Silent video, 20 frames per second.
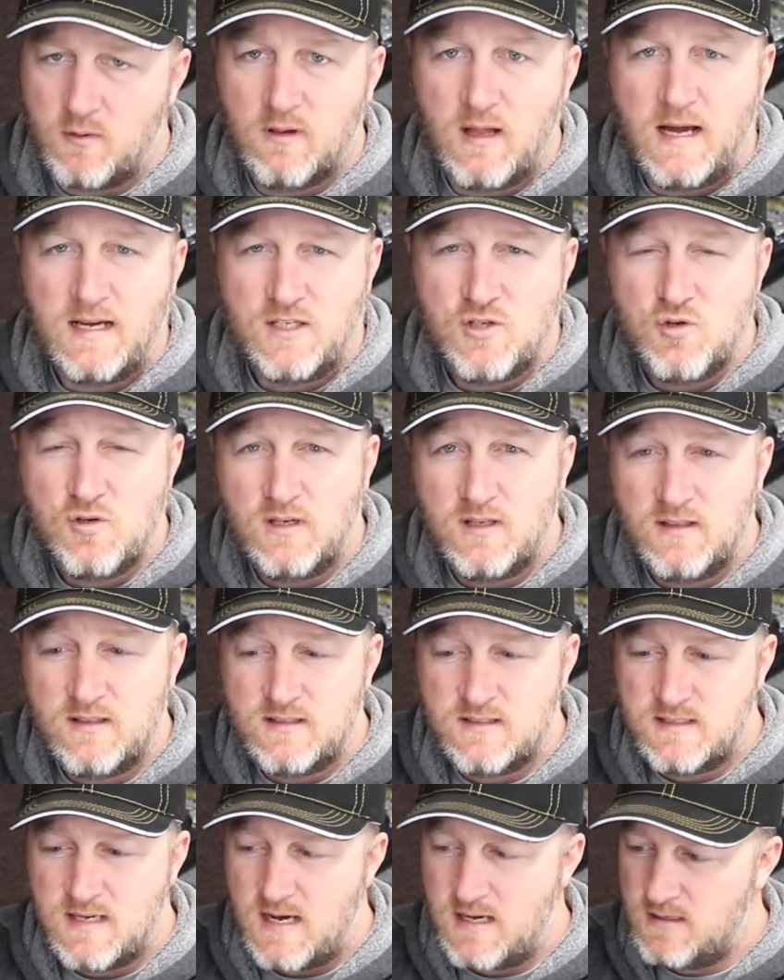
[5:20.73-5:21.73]
clock you can
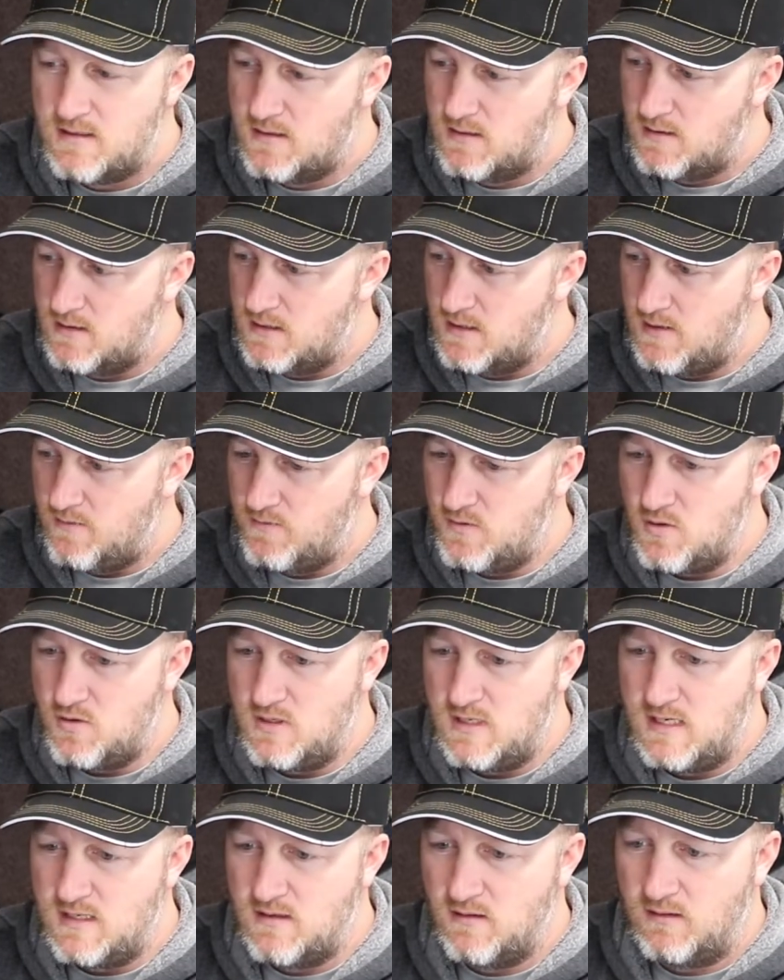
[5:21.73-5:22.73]
set if you
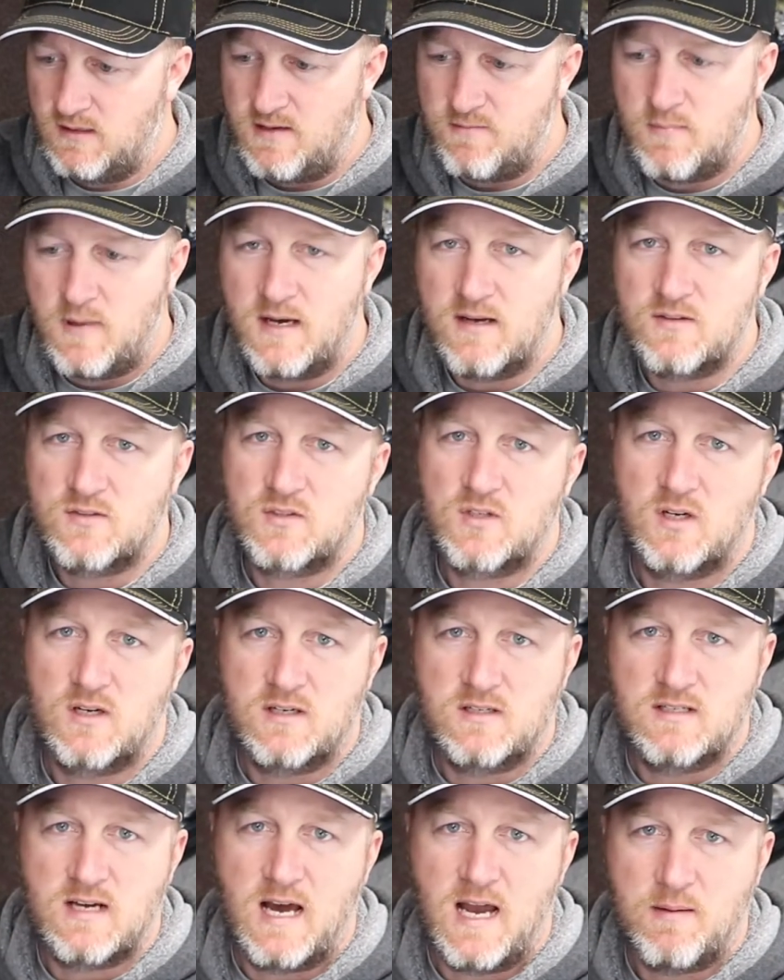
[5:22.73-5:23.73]
need to leave by a
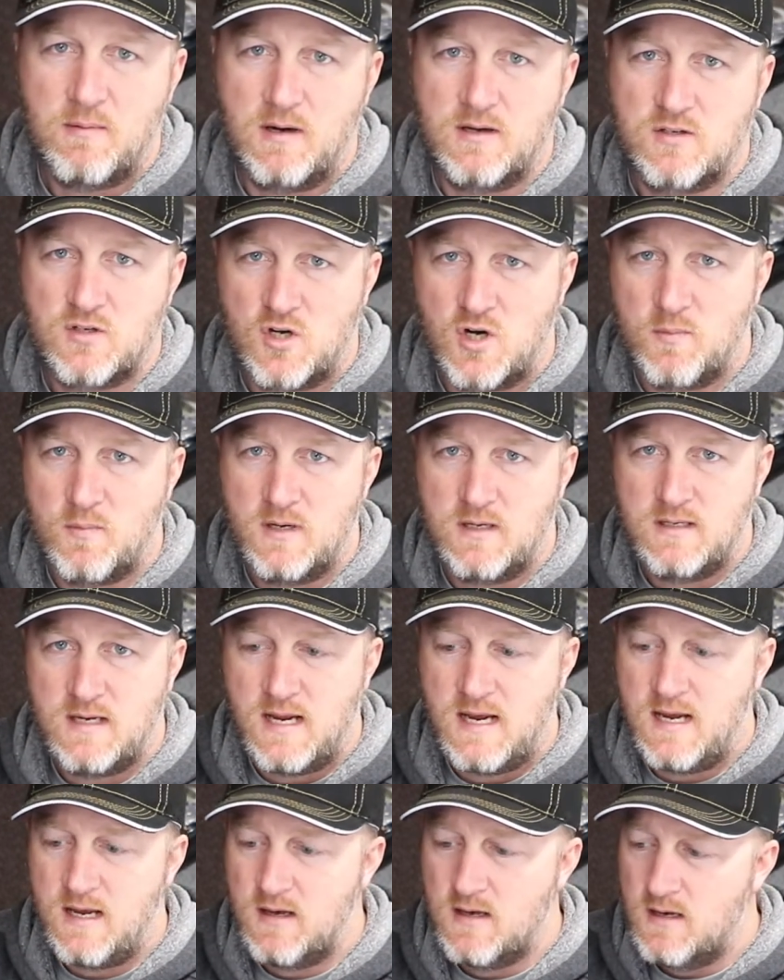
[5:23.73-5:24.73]
certain time on tournament
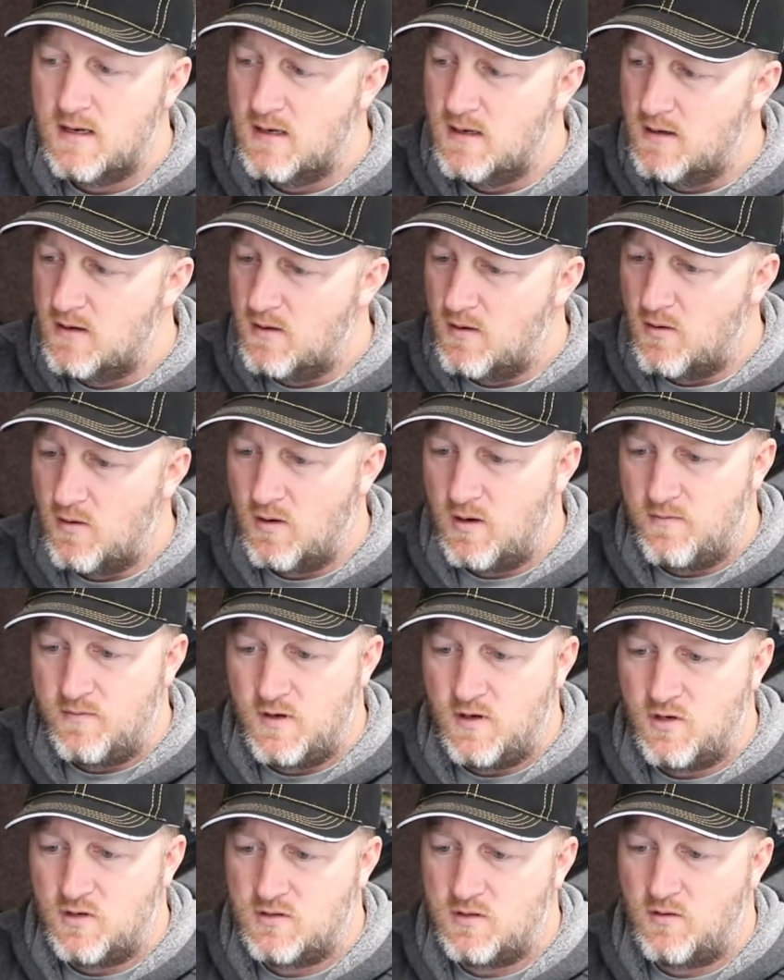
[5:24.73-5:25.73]
day, or if
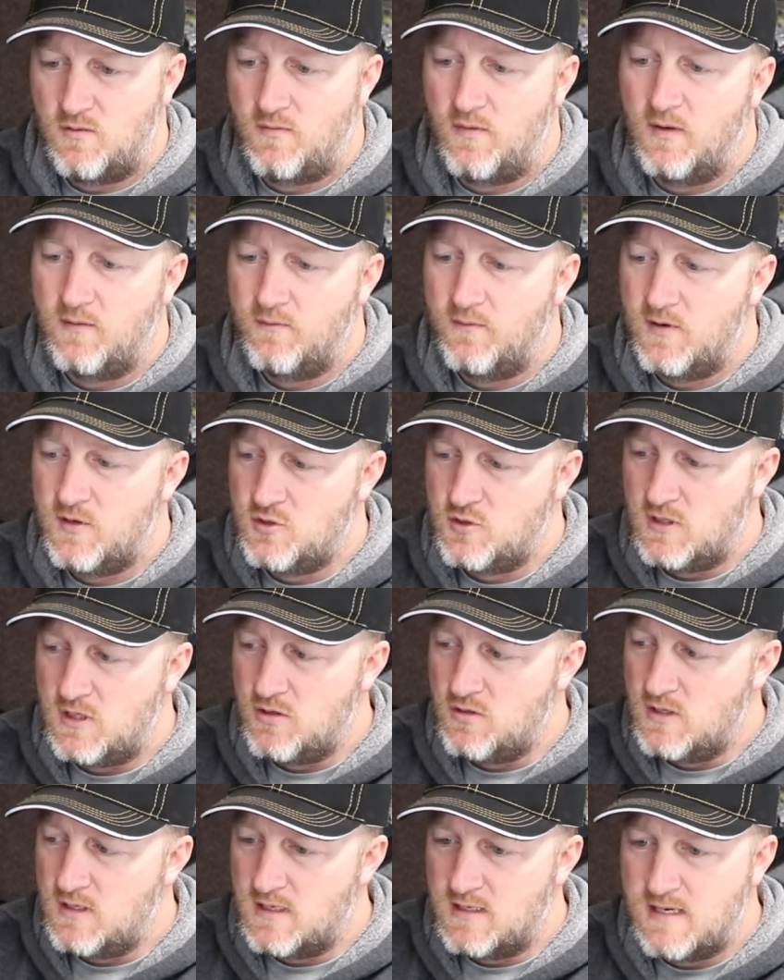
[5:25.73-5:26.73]
you're just out fun fishing,
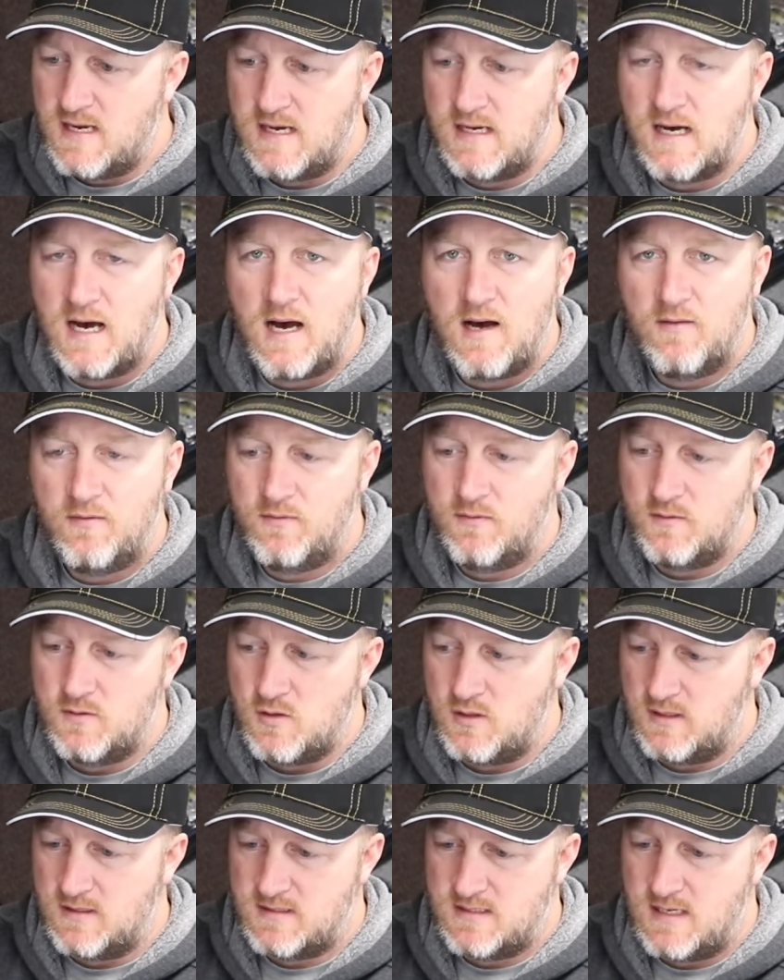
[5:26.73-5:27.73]
you need to take off,
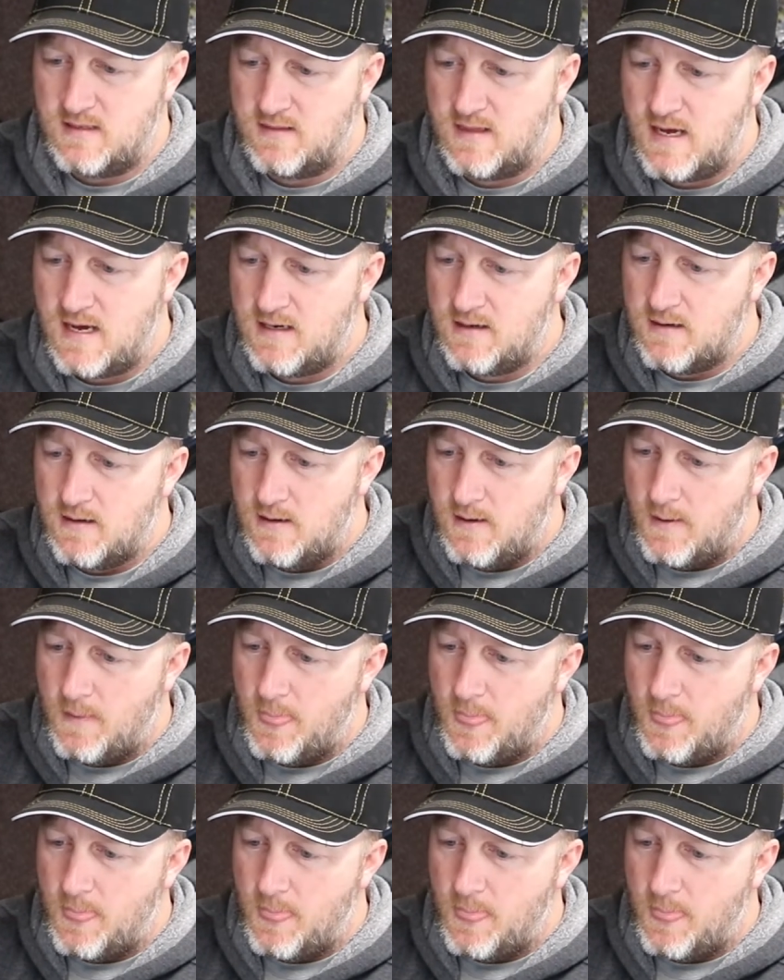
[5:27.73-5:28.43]
you can set that.